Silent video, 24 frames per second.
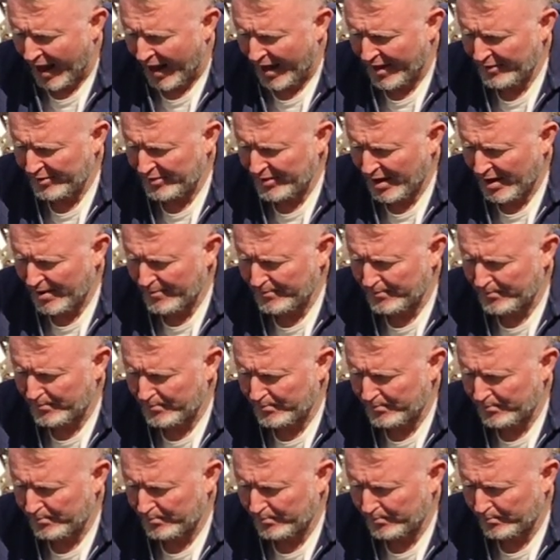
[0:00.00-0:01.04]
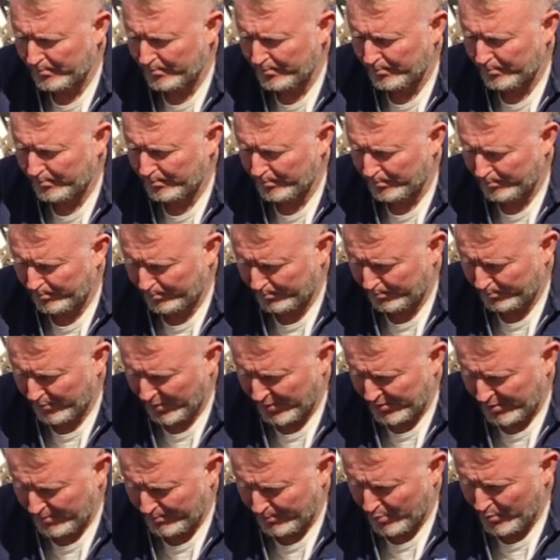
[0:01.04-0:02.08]
At
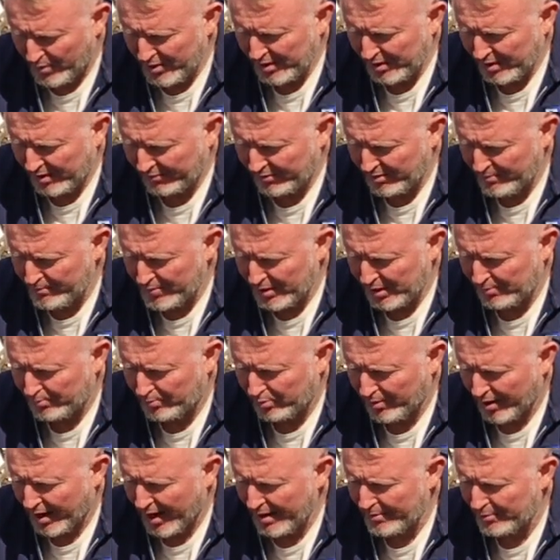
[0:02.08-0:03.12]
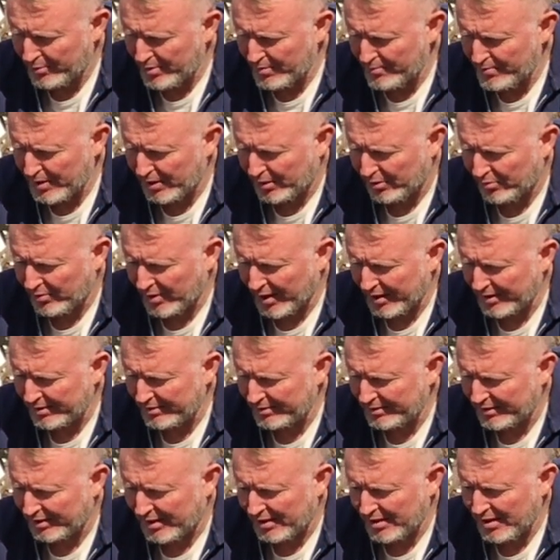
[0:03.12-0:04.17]
the point of the big bribe or the big threat,
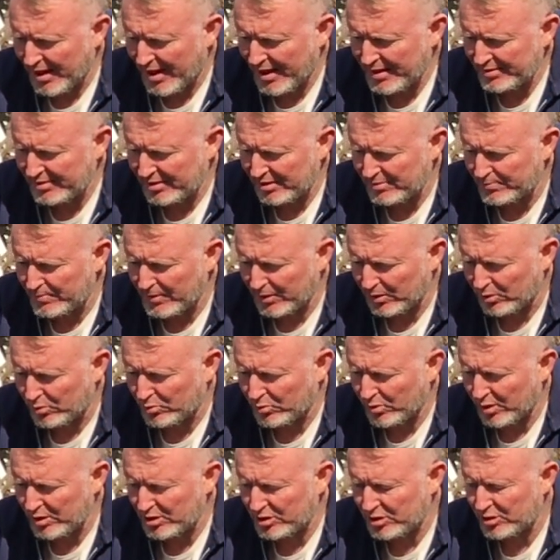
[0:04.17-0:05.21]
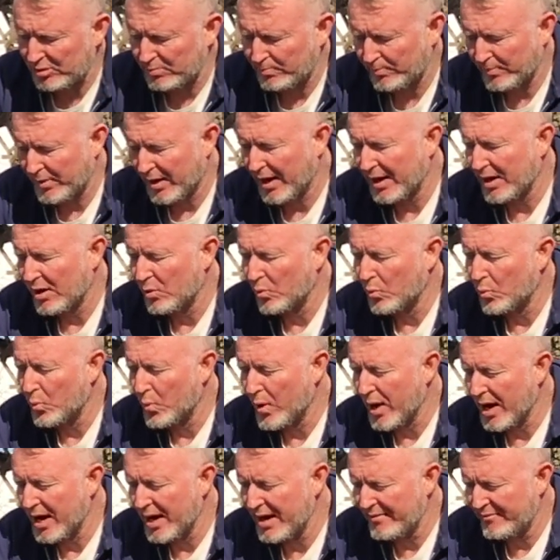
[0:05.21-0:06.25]
the class has been crushed by a
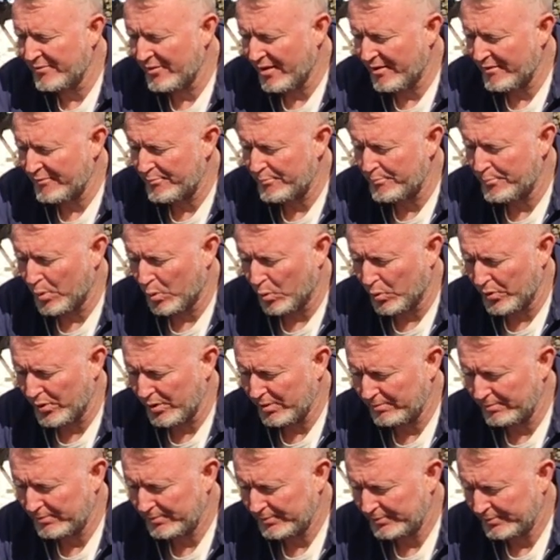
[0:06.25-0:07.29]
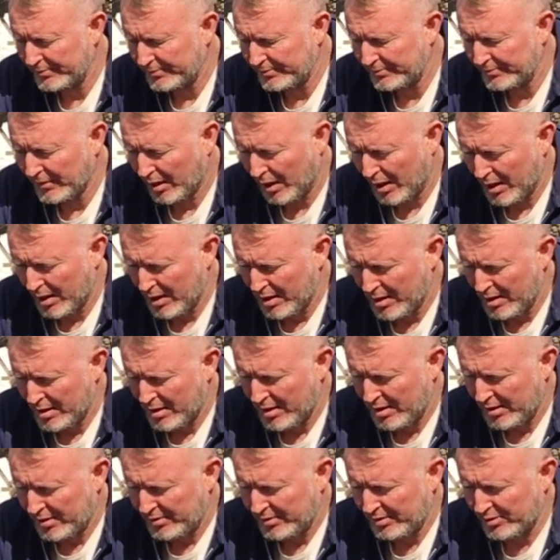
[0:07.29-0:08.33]
wave of boredom.
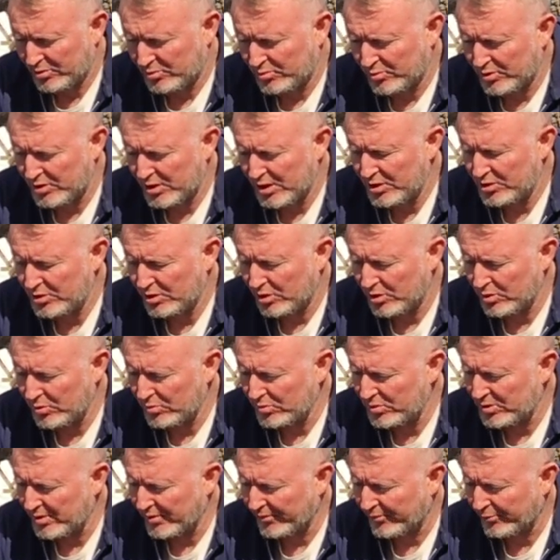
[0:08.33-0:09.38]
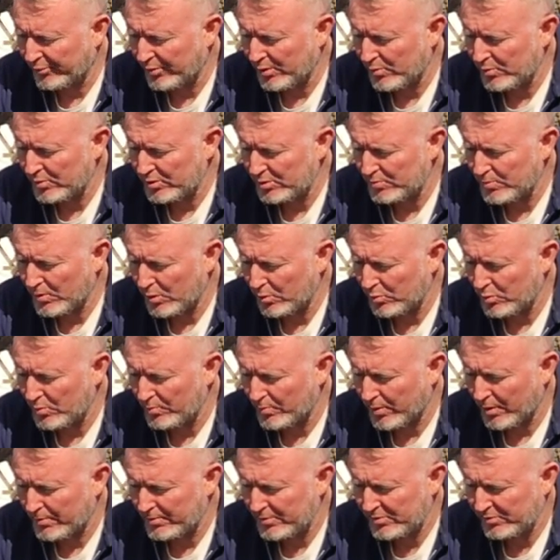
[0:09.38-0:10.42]
The strategic use of frequent small
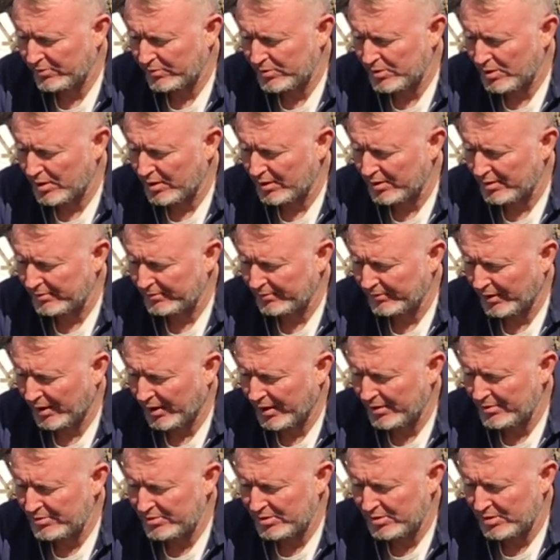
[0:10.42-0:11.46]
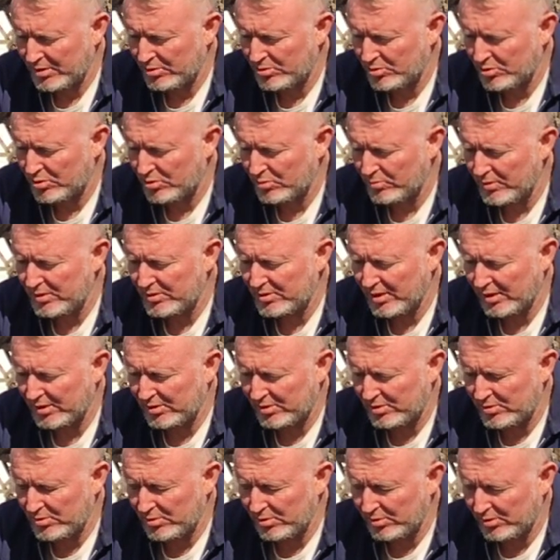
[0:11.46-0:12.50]
group purposeful talk allows the teacher to
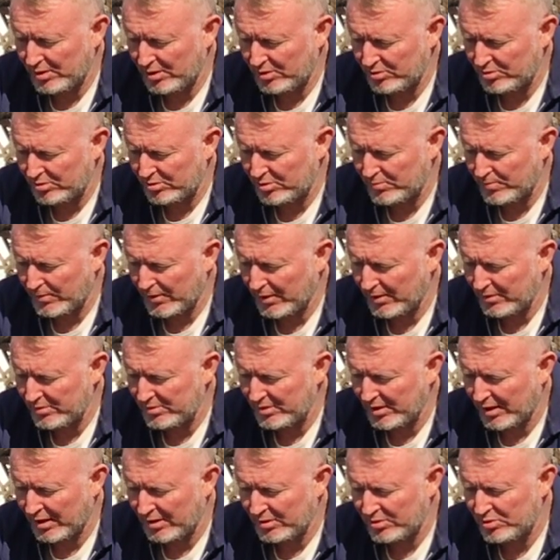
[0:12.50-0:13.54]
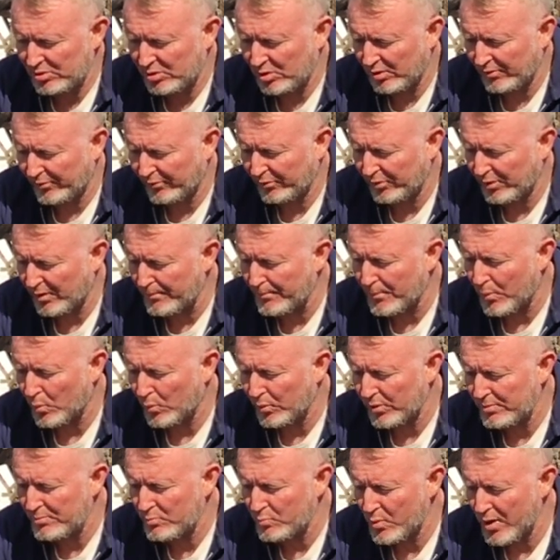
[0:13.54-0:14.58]
reset student attention spans and surf the
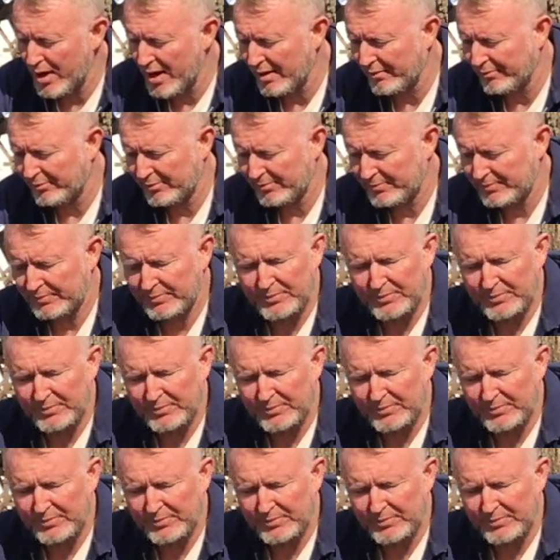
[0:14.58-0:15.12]
boredom wave.